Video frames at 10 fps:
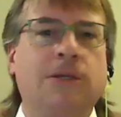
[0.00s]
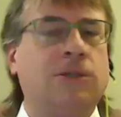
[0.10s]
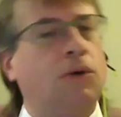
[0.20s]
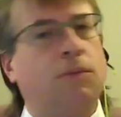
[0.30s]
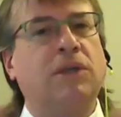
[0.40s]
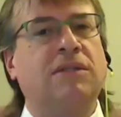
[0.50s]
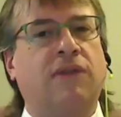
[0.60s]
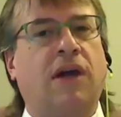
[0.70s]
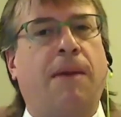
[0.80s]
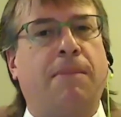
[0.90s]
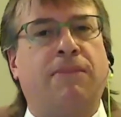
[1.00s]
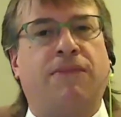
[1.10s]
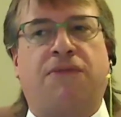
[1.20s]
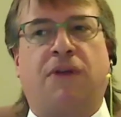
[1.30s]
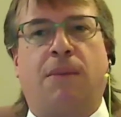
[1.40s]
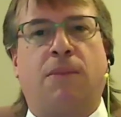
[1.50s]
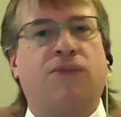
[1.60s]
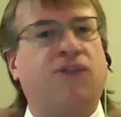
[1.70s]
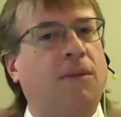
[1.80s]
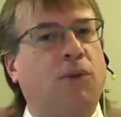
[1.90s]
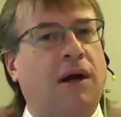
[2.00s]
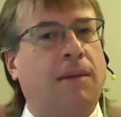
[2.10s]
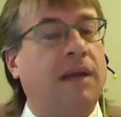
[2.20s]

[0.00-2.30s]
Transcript: it must have come from somewhere.